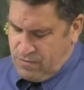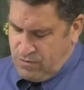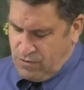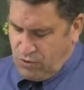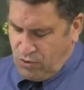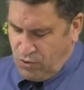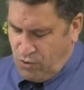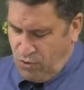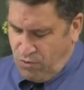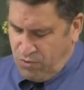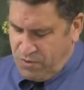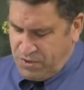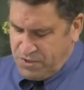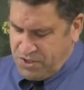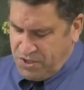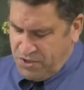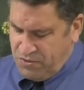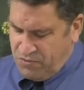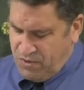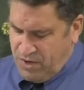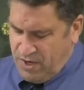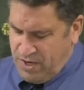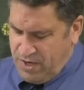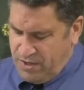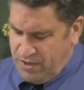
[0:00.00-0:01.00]
Nowhere to
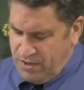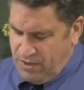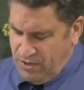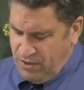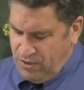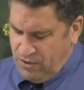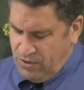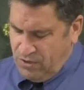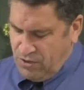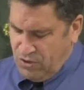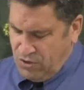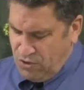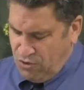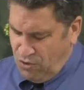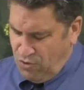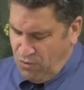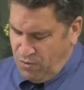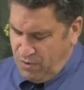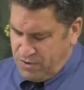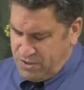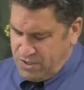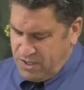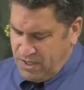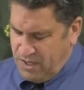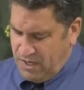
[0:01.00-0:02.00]
run,
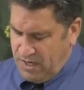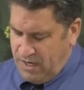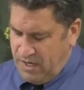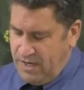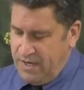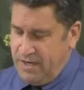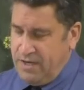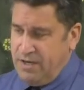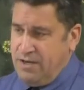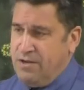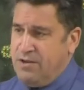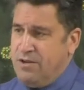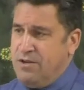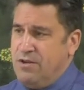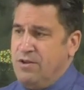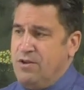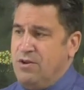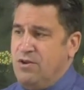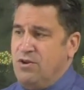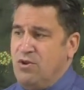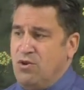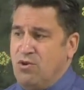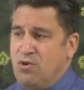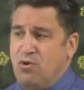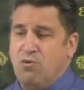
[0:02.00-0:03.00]
nowhere to hide,
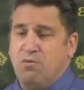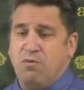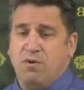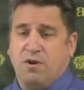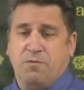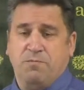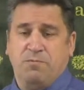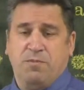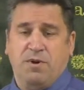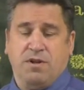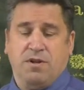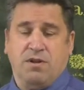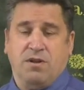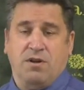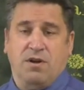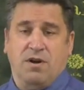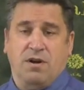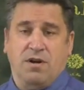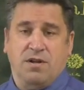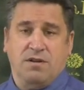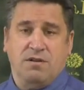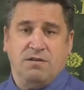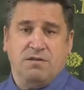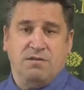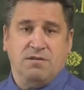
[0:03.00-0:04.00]
nowhere but
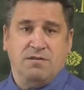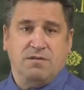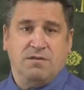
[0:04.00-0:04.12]
God.